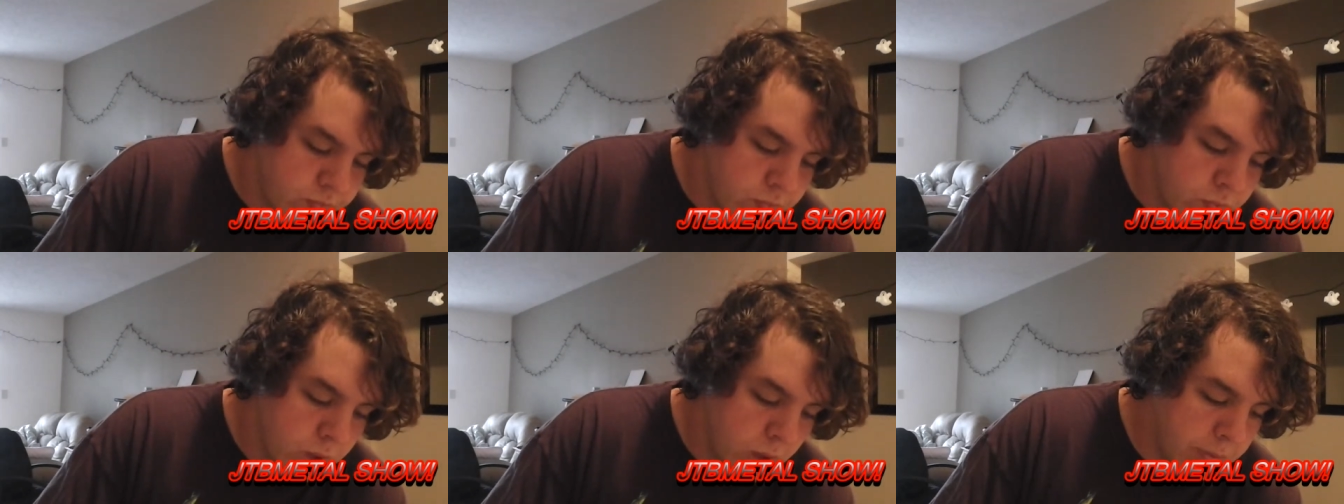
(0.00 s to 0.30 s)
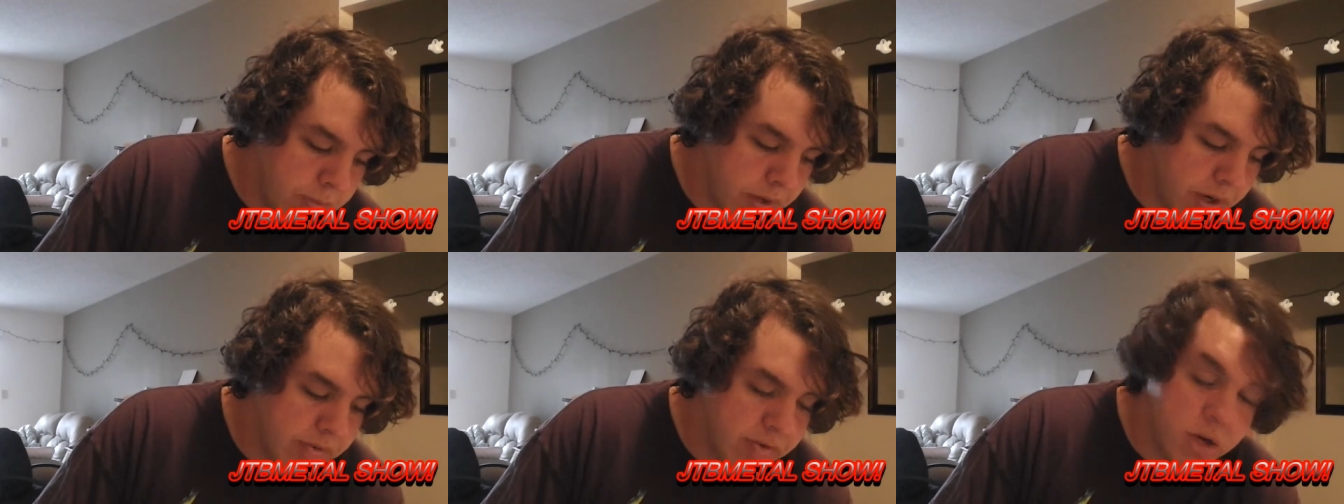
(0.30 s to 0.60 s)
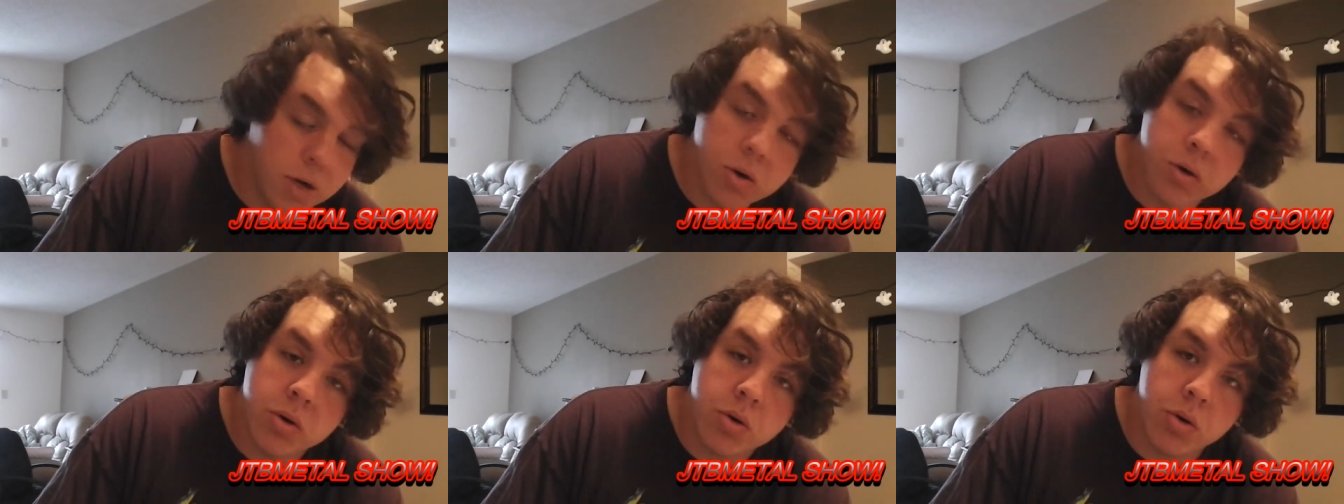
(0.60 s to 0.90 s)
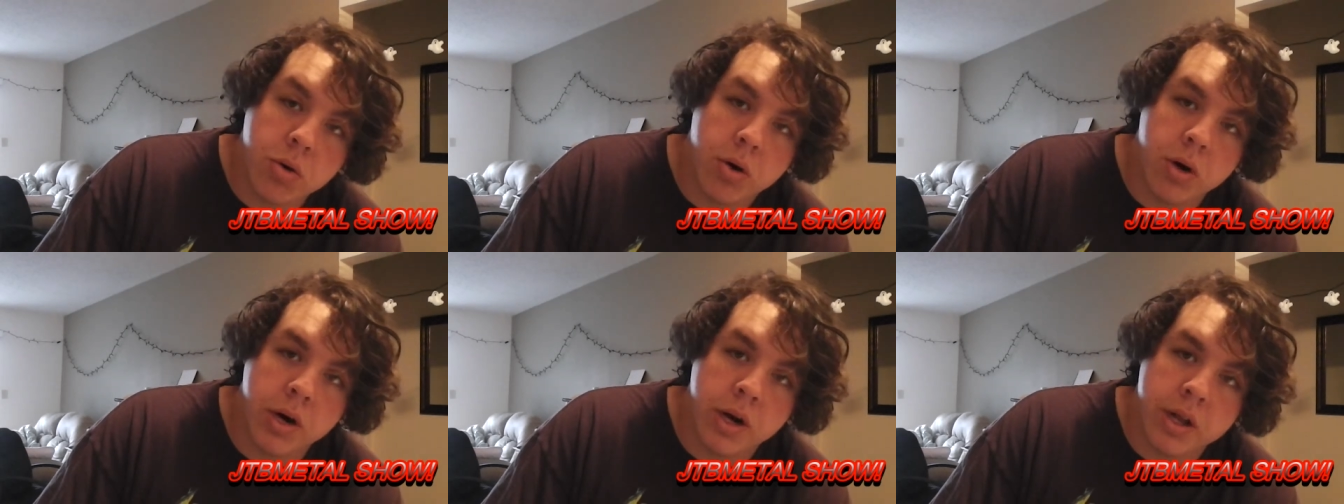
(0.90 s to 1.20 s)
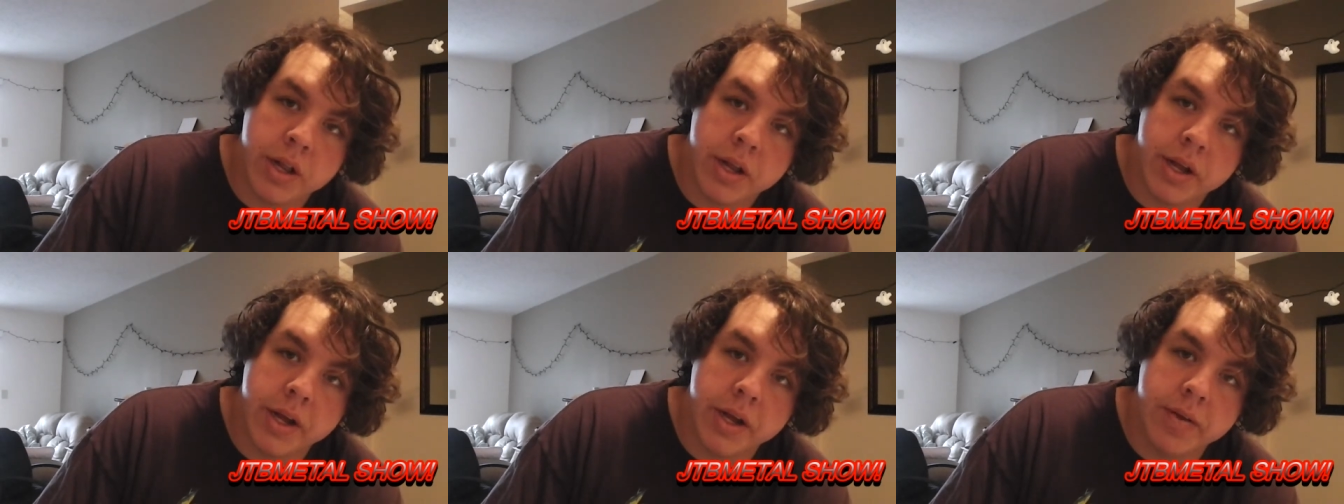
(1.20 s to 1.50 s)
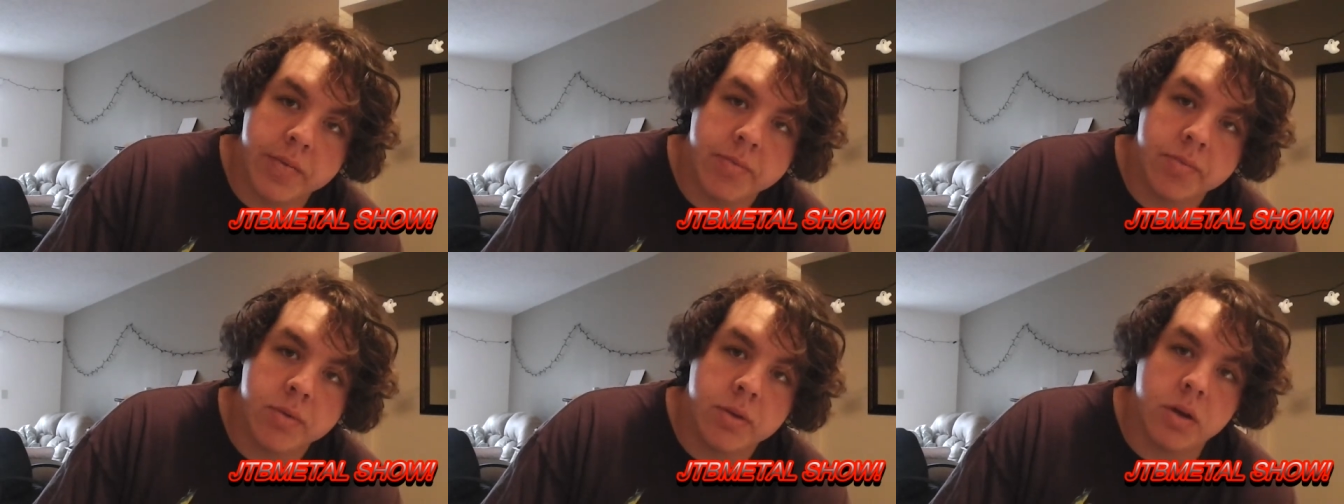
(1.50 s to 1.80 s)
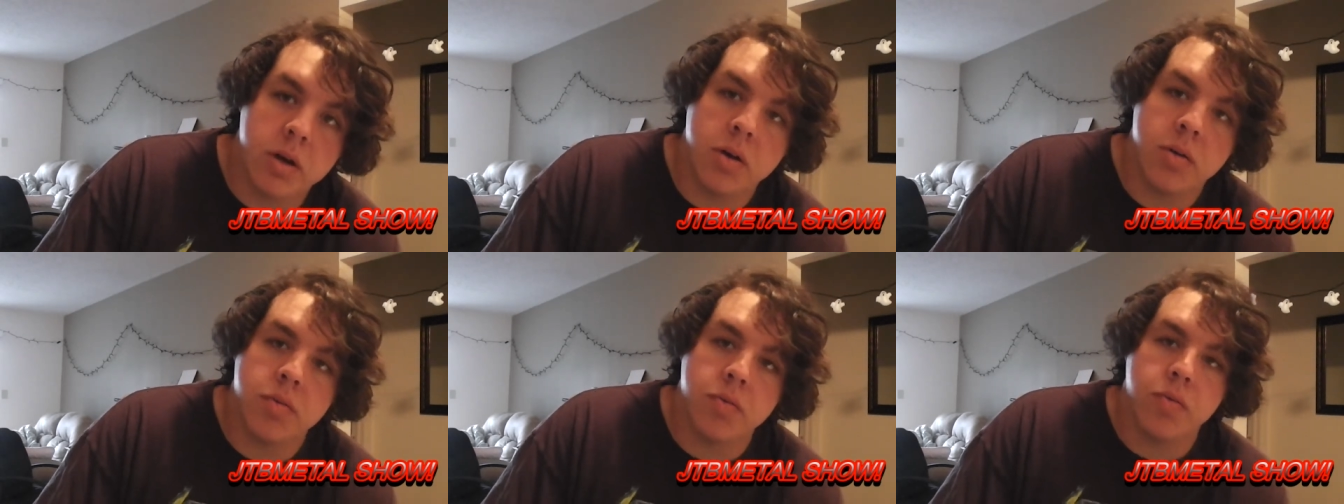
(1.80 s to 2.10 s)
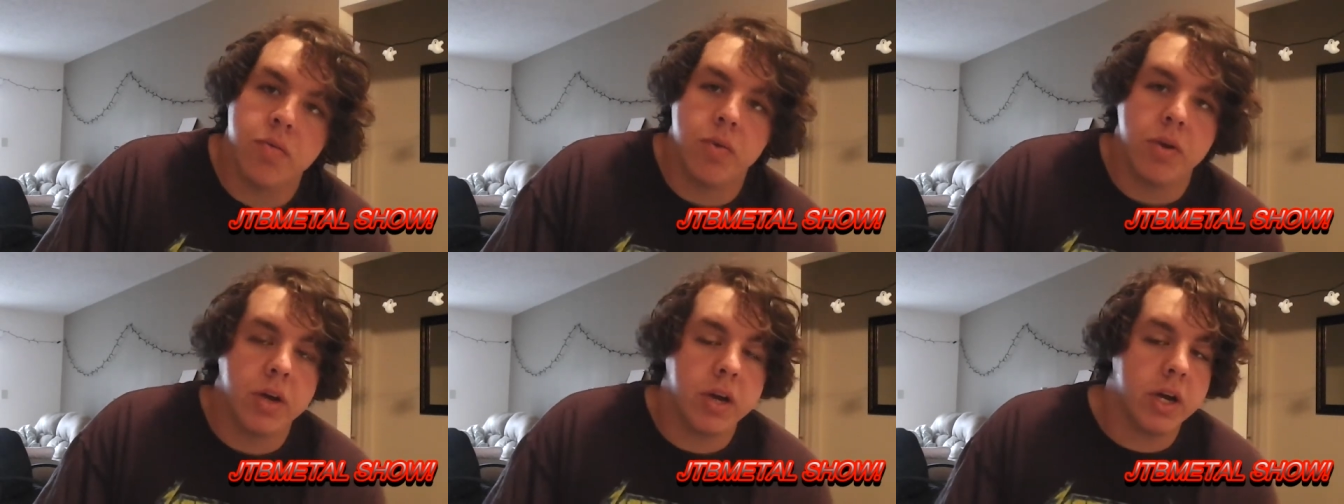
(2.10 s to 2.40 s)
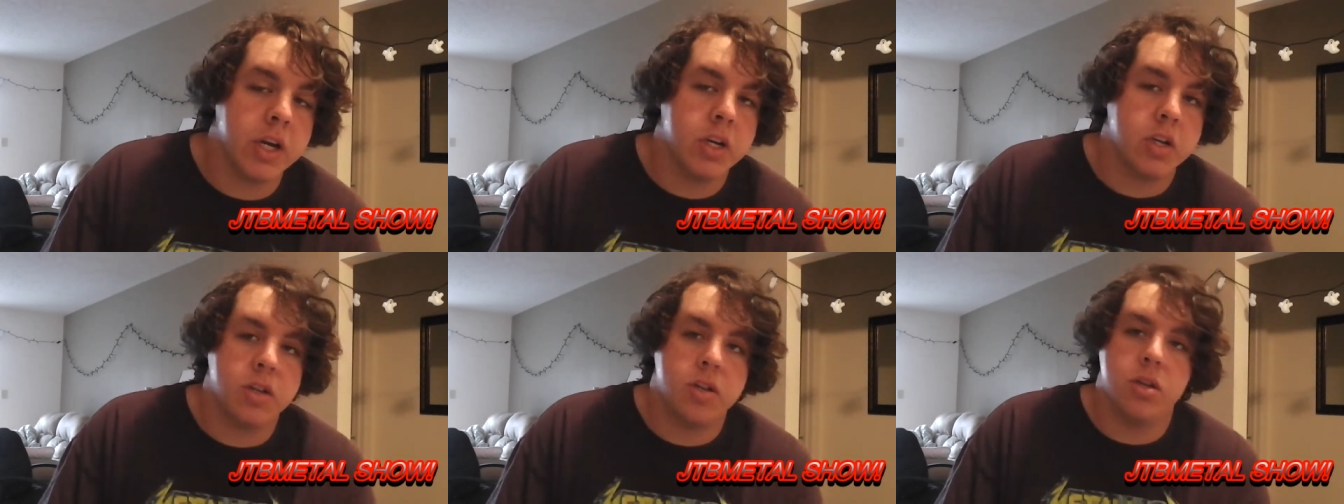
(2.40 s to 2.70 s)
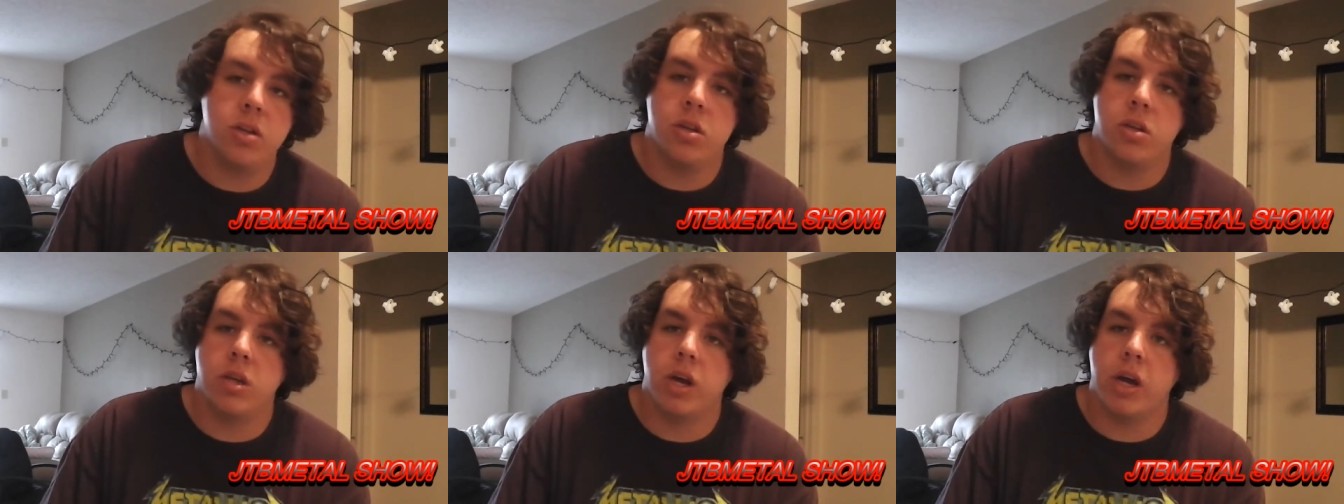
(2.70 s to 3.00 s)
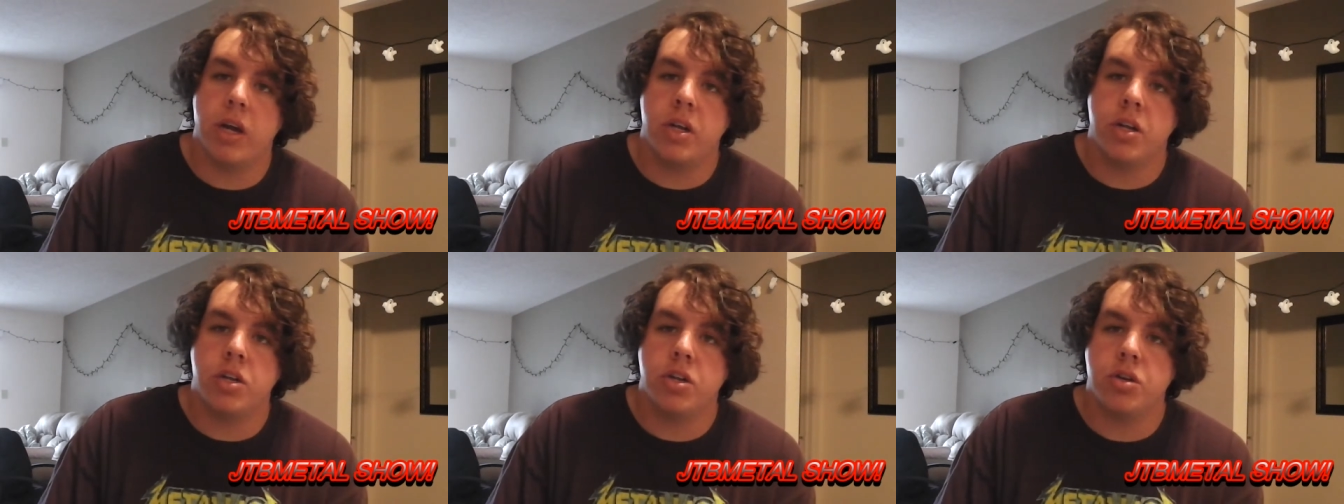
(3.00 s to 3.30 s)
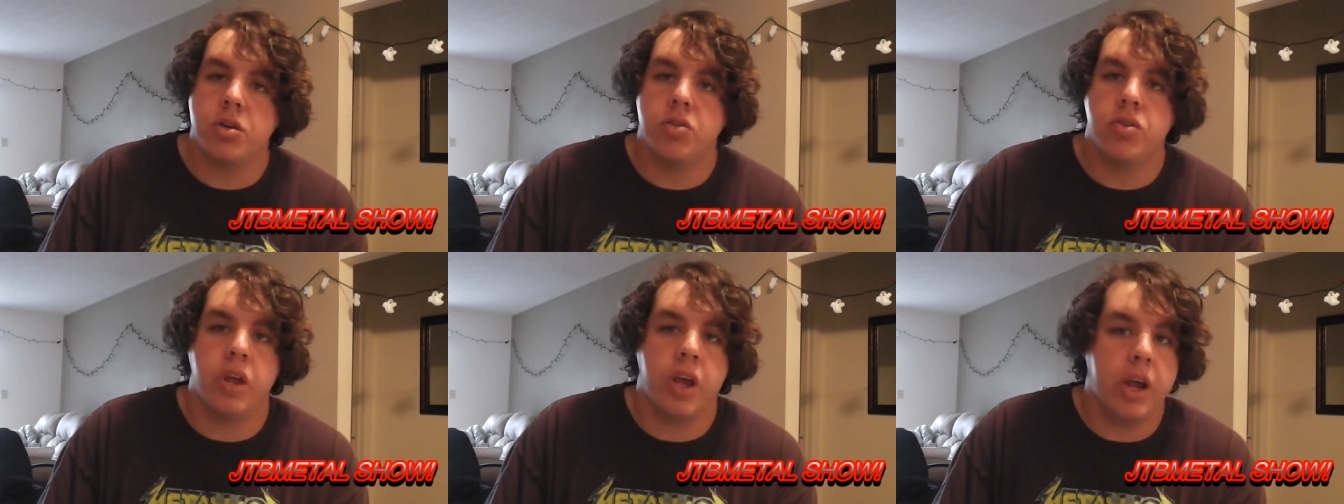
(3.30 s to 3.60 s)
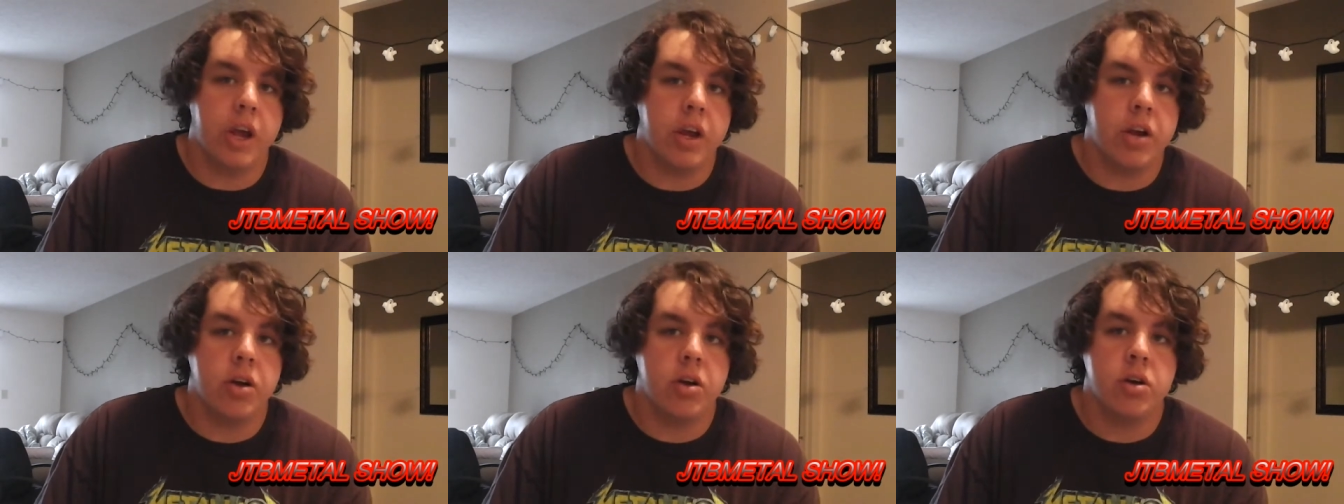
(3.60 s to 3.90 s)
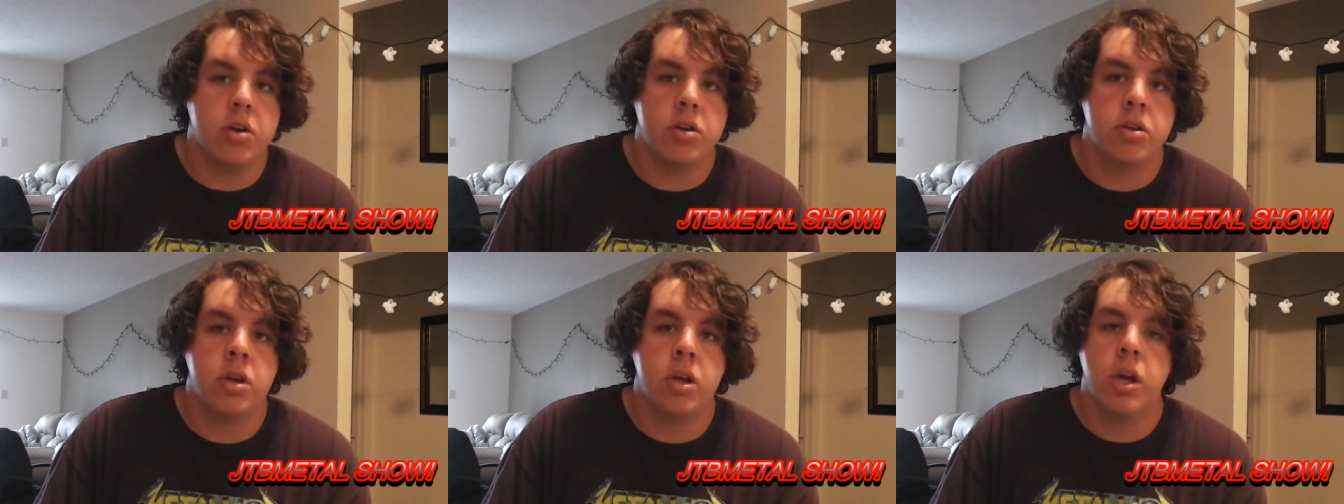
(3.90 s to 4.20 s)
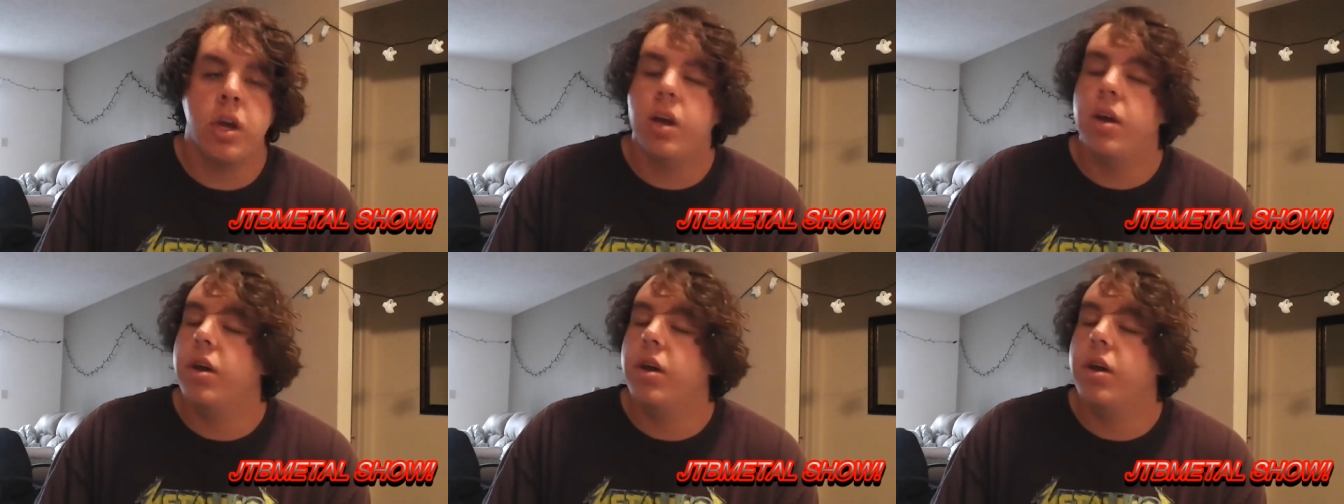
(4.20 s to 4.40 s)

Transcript: I'm going to have to go Corey on that. So, if you guys decide to choose Anders,